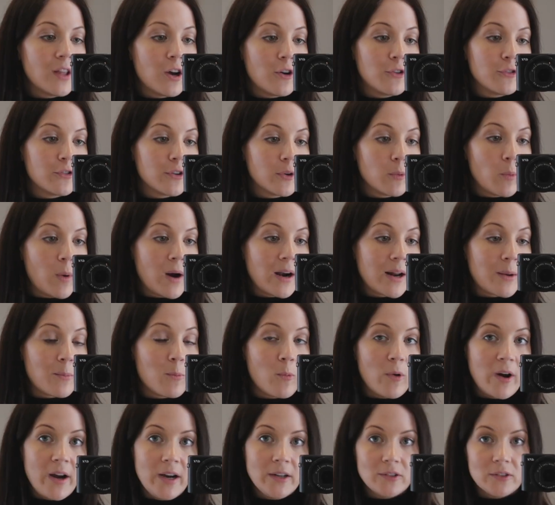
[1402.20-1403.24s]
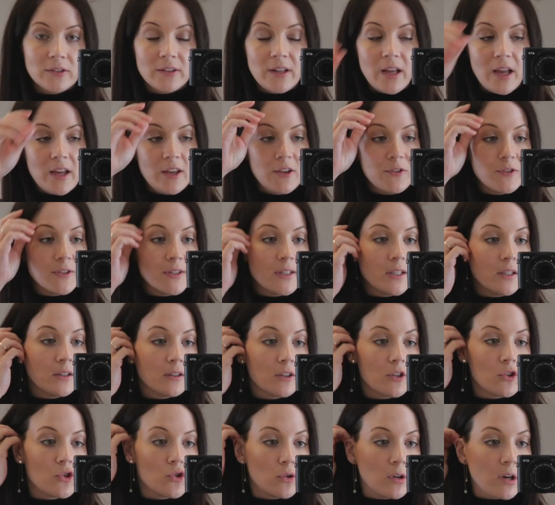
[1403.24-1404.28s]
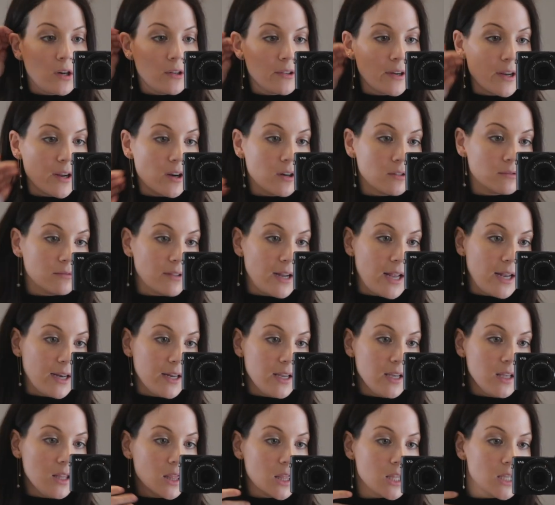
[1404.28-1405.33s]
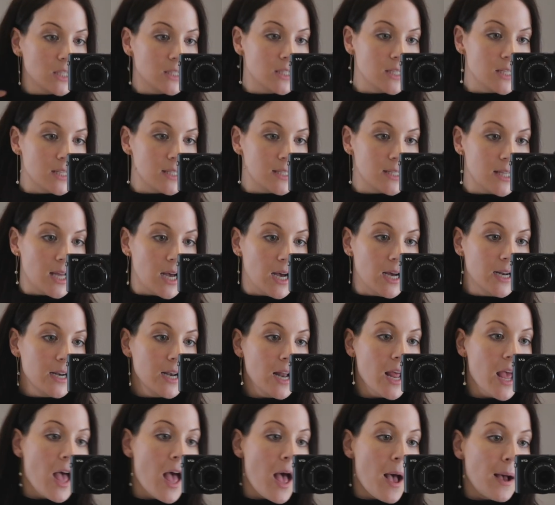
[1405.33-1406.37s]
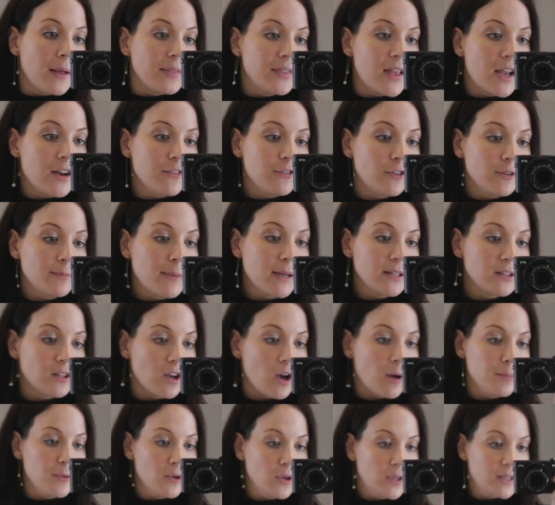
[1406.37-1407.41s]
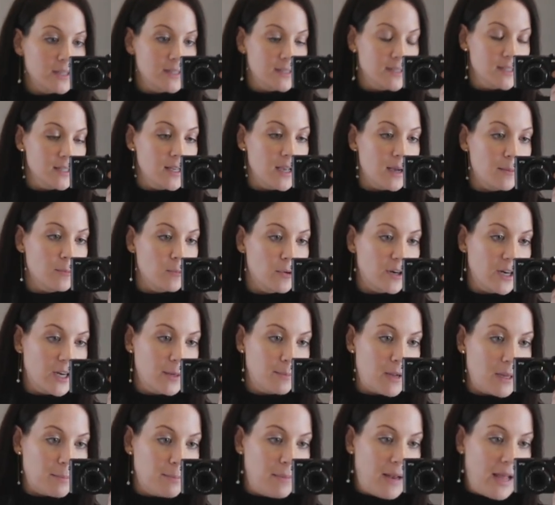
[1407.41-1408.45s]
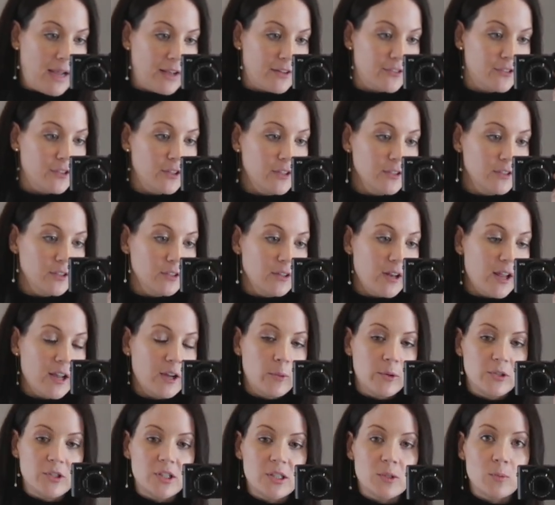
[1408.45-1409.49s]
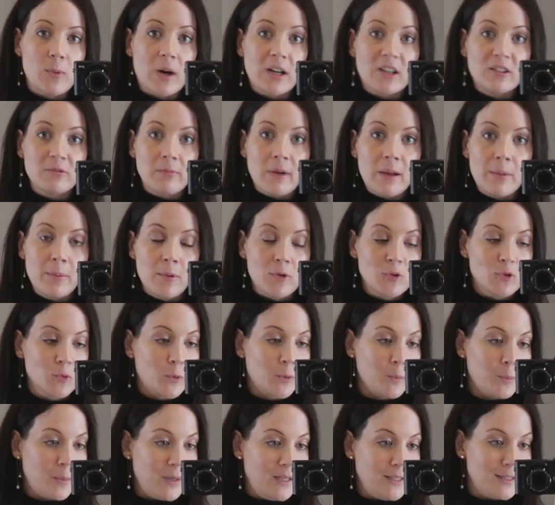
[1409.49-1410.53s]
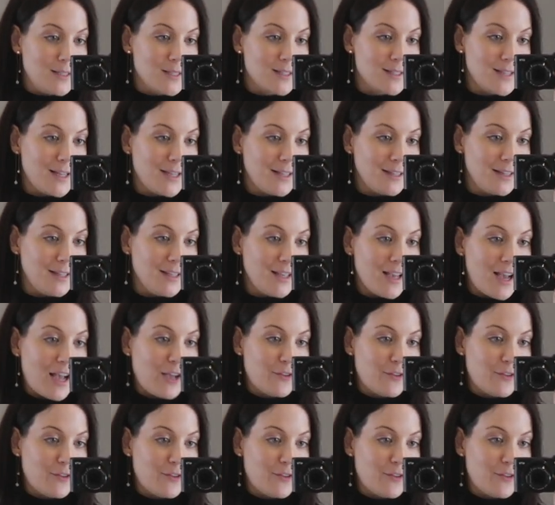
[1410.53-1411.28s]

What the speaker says: Now for what I'm wearing today, you've seen the jewelry already. This is done. Then for my top, you can see I'm wearing my black turtleneck, which is one of my most worn pieces lately.